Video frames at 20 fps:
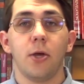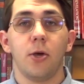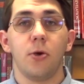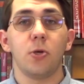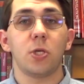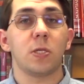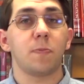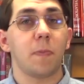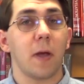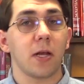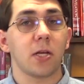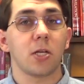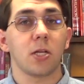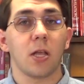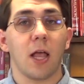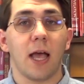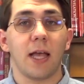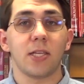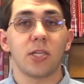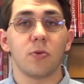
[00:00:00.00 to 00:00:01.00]
who
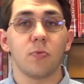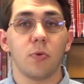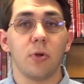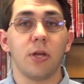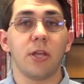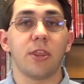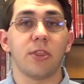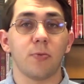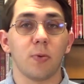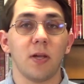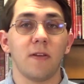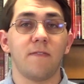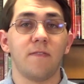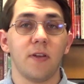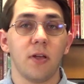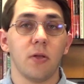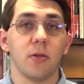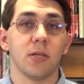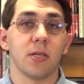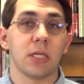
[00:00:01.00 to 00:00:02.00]
specialized in really three
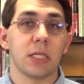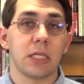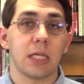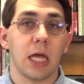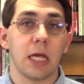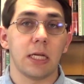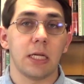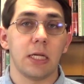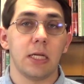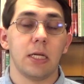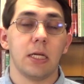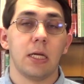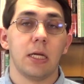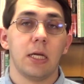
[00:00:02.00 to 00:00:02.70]
fields of study: